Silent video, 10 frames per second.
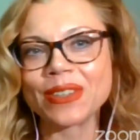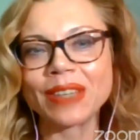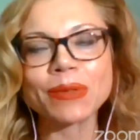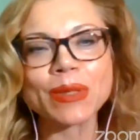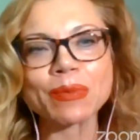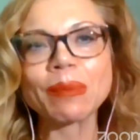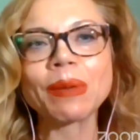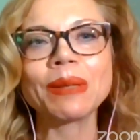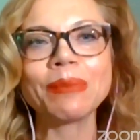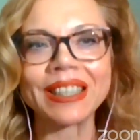so that was
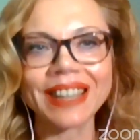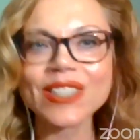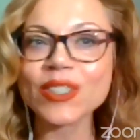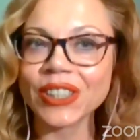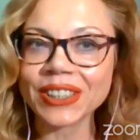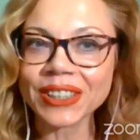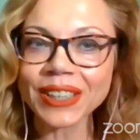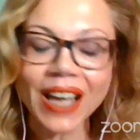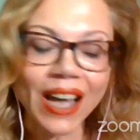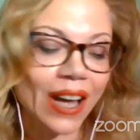probably my last year